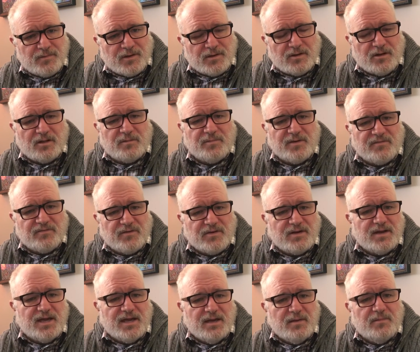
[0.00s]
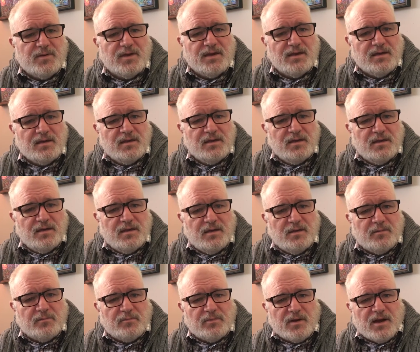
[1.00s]
I called my friend Amy
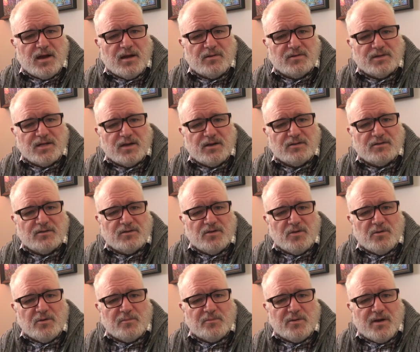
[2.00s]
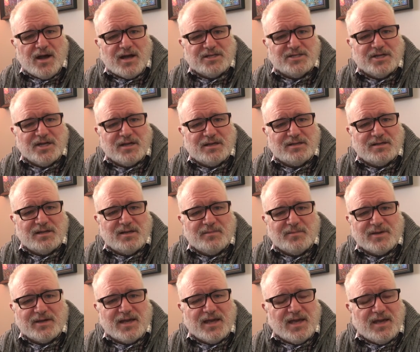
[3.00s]
Brown down at the Noah Project, and
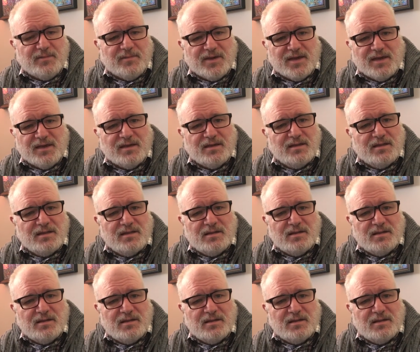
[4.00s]
I'm like, Amy,